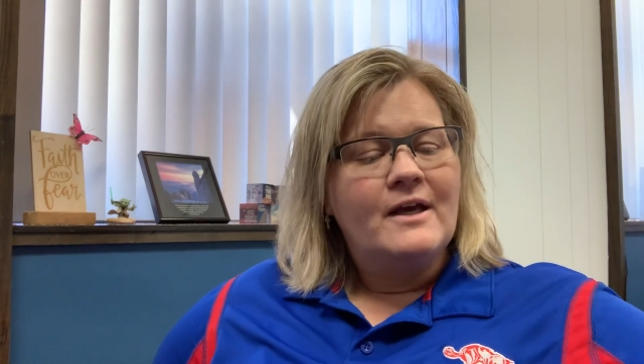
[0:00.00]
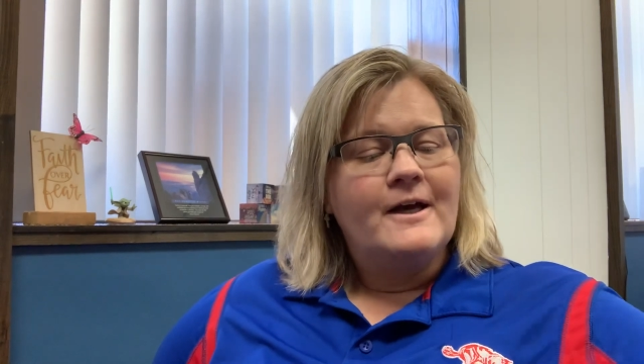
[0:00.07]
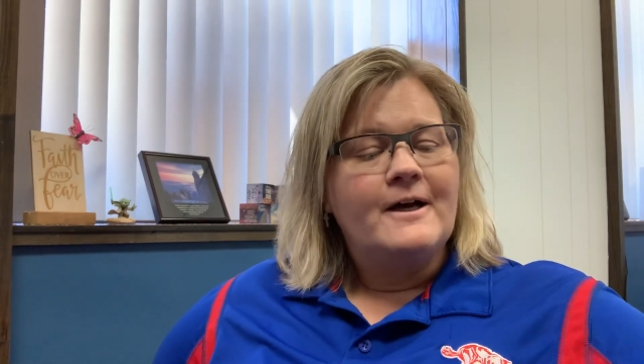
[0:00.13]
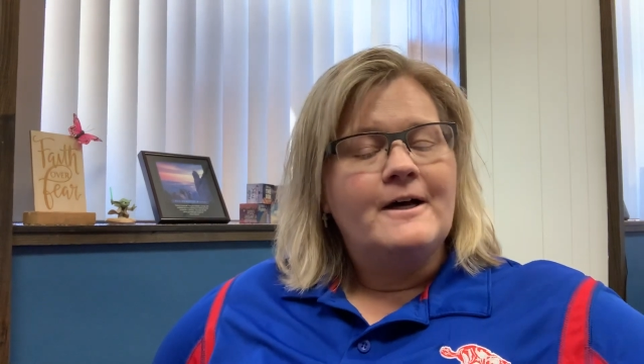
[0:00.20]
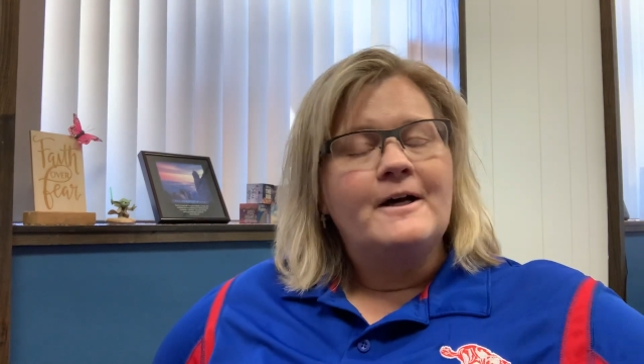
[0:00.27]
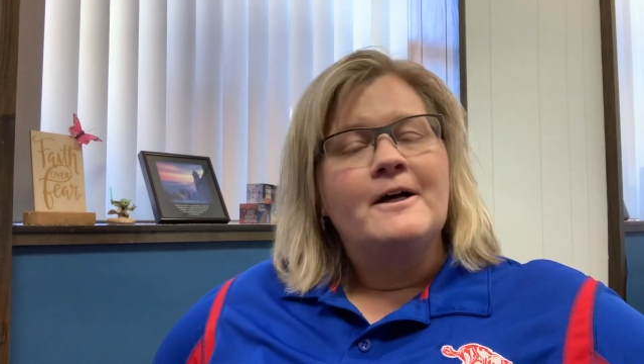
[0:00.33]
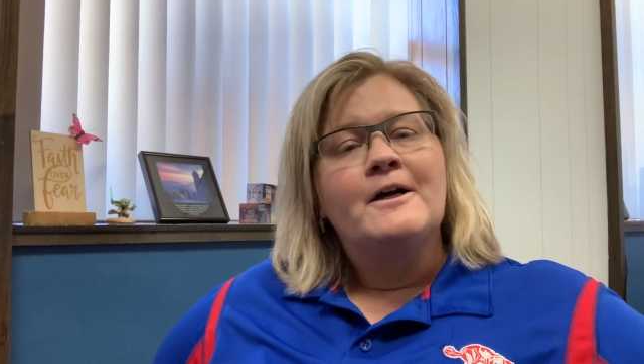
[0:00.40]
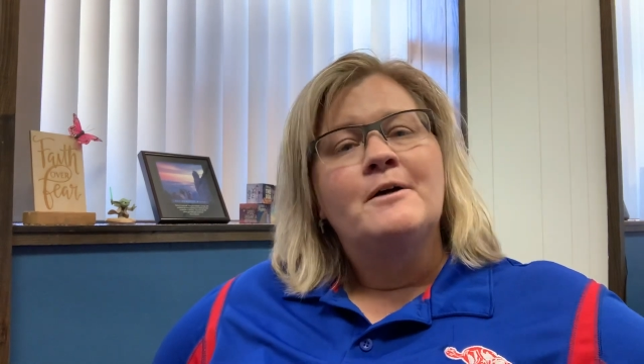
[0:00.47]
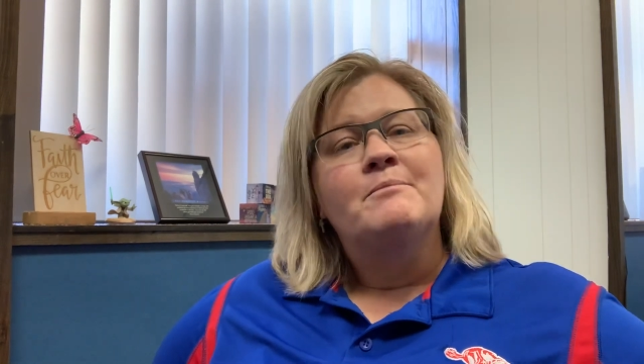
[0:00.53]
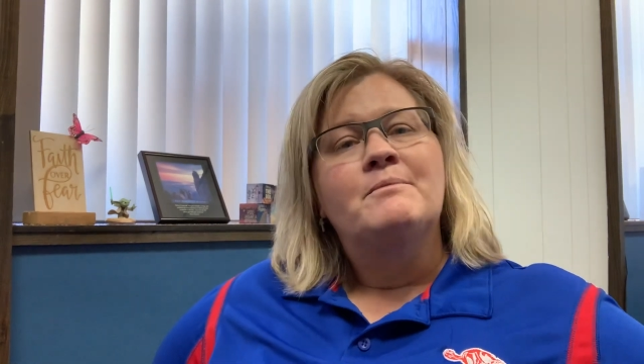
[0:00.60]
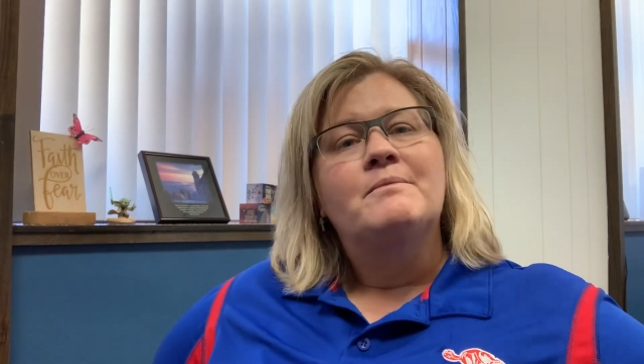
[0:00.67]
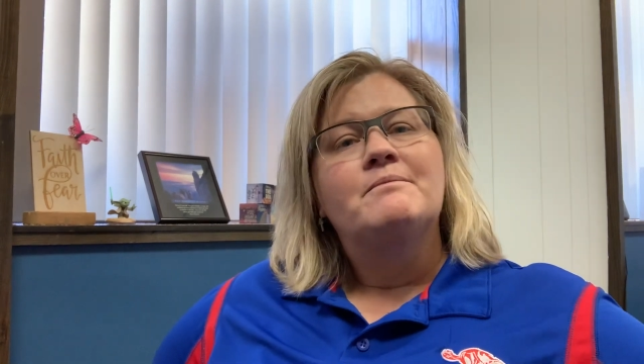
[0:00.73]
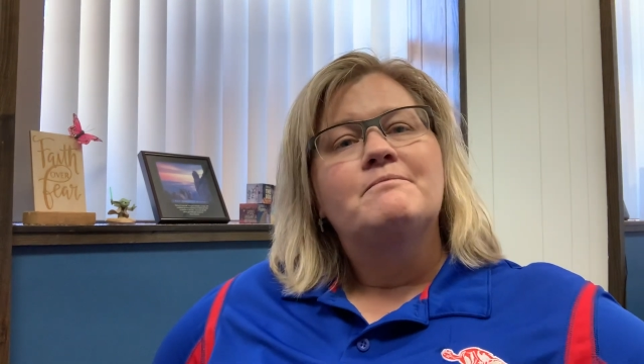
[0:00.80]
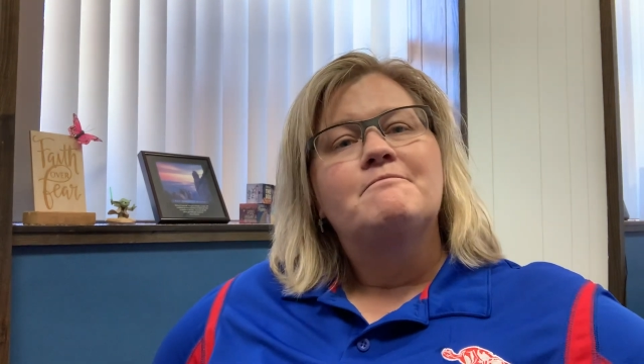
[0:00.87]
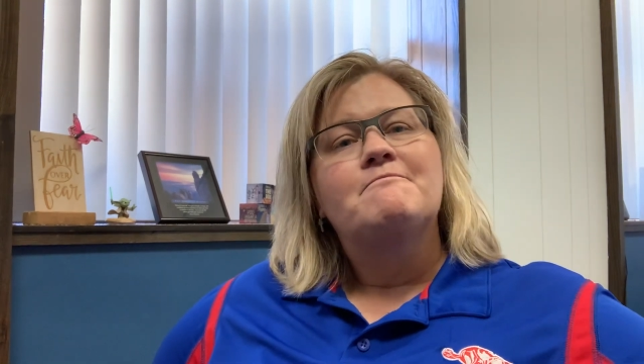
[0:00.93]

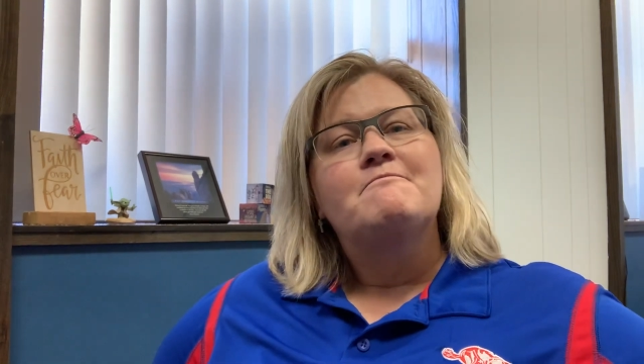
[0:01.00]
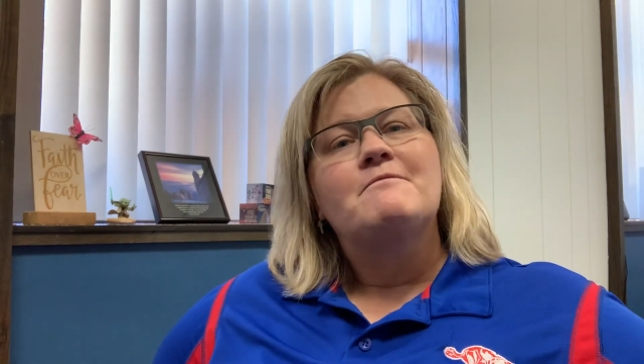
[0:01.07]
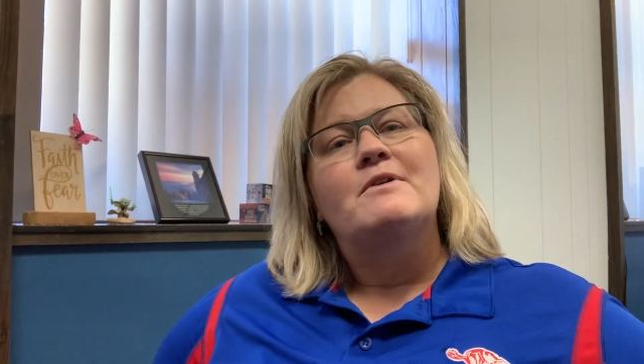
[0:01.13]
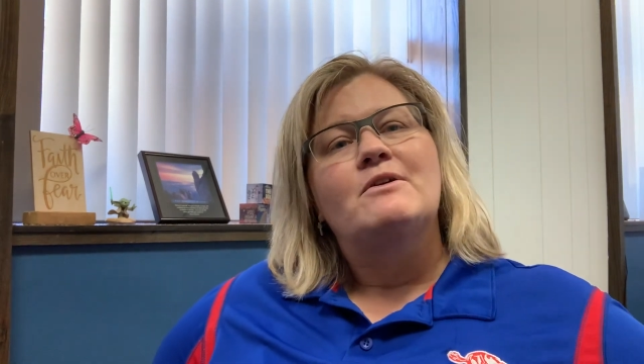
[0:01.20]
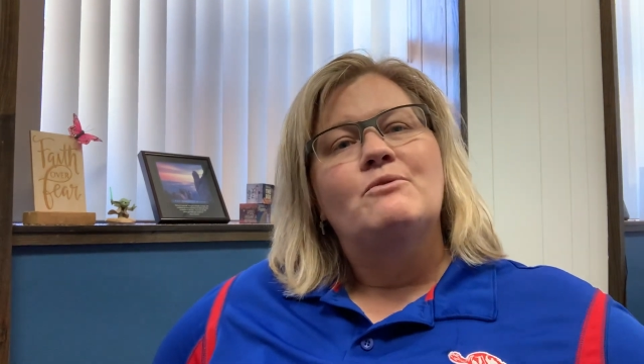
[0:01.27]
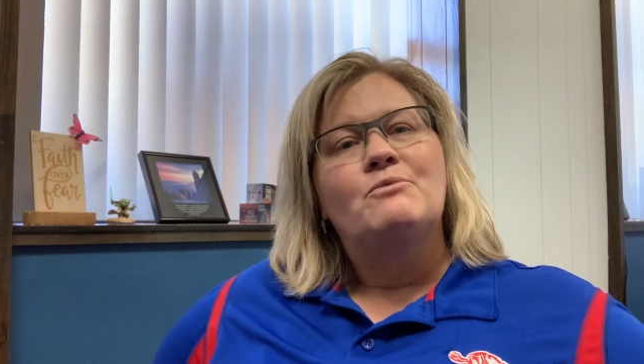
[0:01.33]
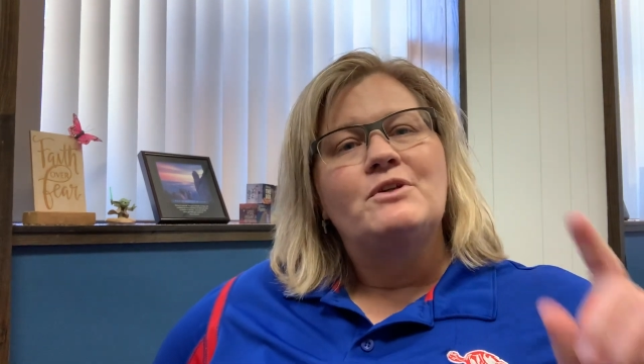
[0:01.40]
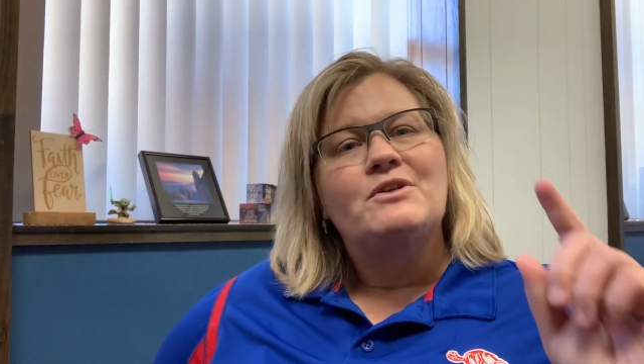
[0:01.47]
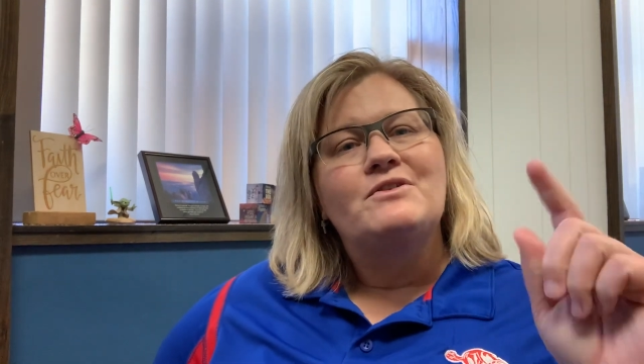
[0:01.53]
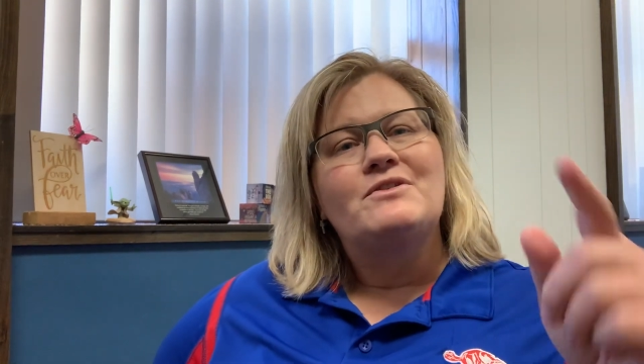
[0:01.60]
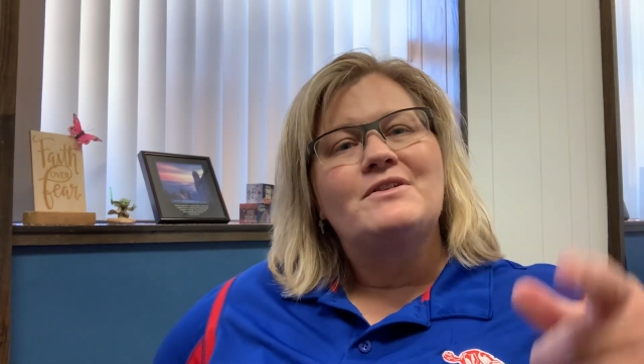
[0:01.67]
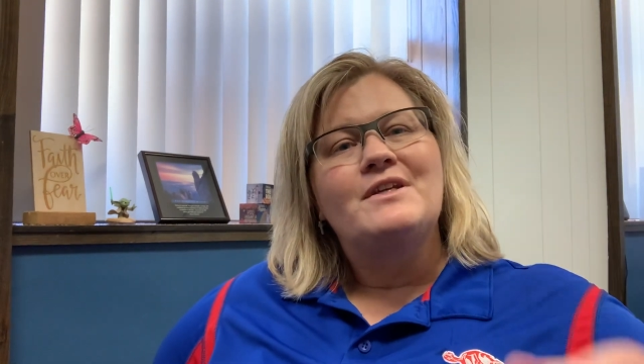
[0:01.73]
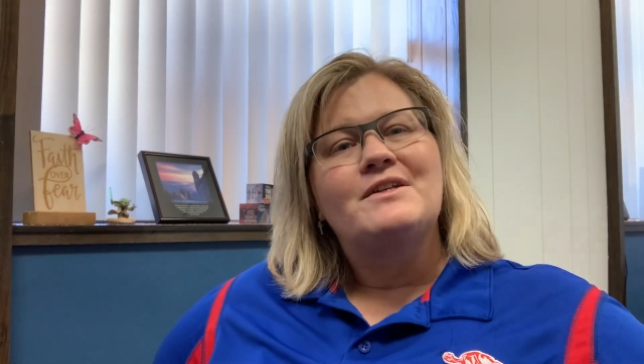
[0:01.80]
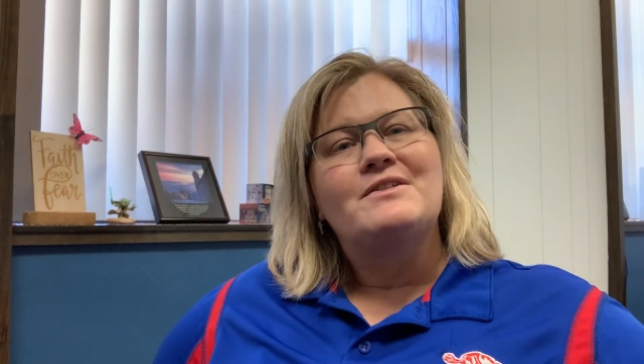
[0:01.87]
When you see